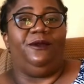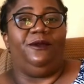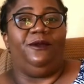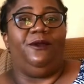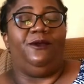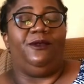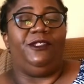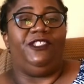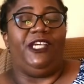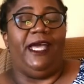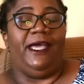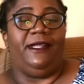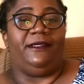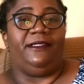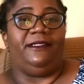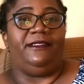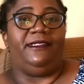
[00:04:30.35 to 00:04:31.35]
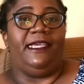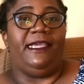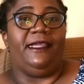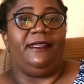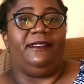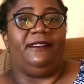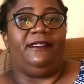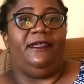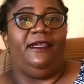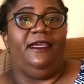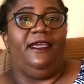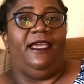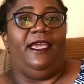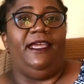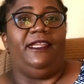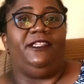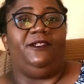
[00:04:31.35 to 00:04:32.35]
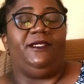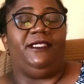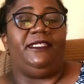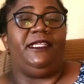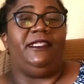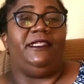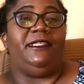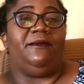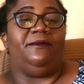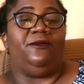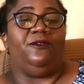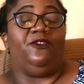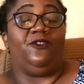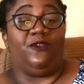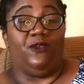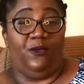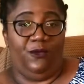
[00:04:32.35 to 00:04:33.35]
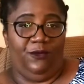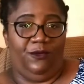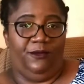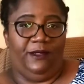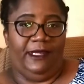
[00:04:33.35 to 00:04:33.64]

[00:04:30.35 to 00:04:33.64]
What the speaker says: own child's hand and you see them grow,